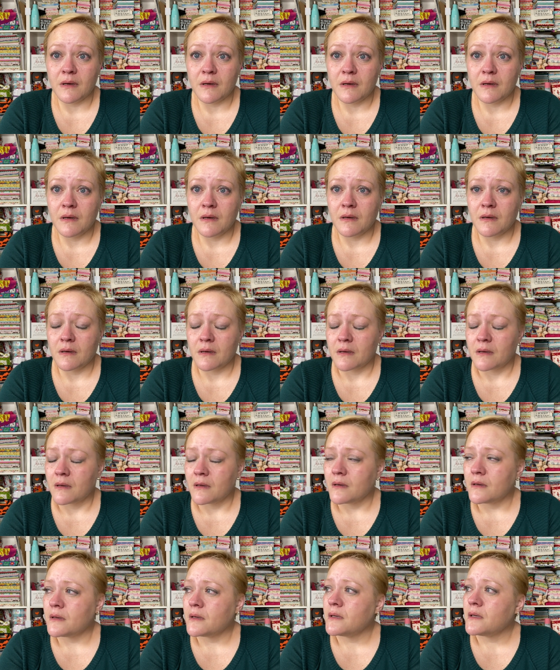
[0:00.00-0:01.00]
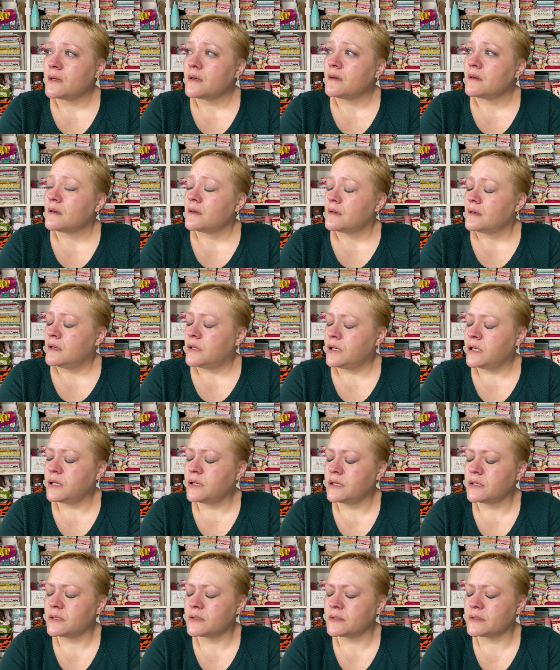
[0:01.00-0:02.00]

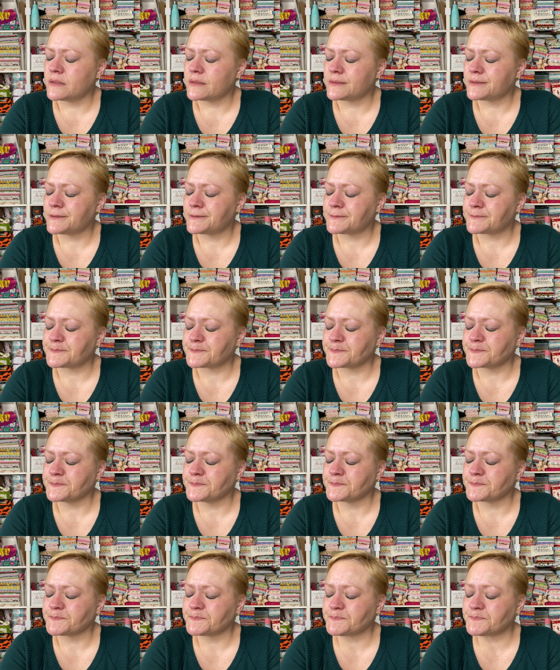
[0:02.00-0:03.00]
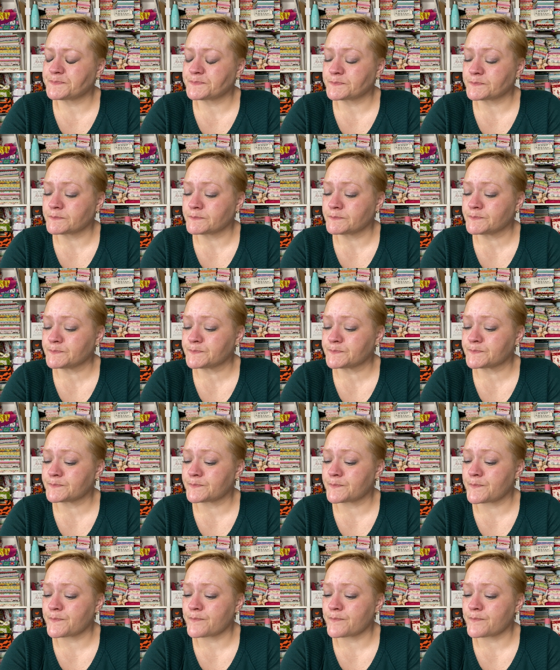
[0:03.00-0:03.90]
(silence)